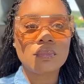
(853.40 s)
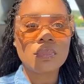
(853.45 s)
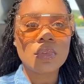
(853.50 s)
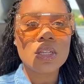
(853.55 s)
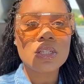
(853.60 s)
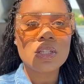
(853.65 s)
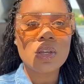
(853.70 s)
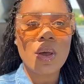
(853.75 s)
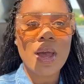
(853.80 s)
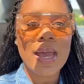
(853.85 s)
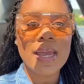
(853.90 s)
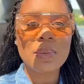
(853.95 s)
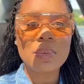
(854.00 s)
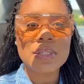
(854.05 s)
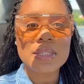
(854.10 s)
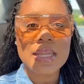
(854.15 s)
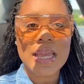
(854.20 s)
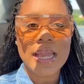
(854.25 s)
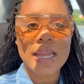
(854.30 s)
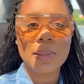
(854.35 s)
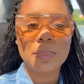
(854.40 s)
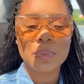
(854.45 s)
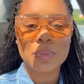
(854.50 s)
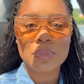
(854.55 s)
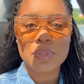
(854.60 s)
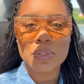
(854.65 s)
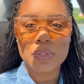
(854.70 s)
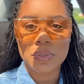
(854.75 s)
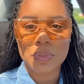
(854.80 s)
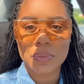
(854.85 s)
So I was able
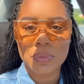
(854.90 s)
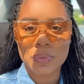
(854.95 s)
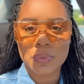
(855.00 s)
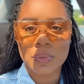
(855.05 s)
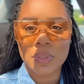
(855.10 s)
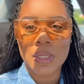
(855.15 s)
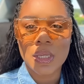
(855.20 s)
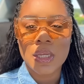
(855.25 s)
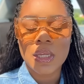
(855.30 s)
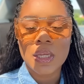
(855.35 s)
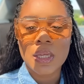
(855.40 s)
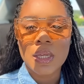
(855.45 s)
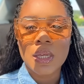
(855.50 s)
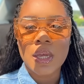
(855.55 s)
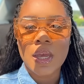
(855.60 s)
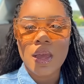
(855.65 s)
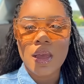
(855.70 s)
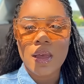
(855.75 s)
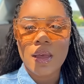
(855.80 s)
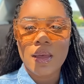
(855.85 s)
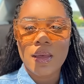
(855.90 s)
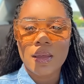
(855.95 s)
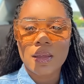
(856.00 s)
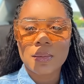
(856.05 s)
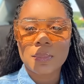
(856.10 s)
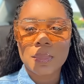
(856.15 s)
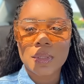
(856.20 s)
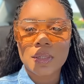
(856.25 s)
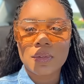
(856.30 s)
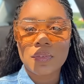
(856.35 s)
to um,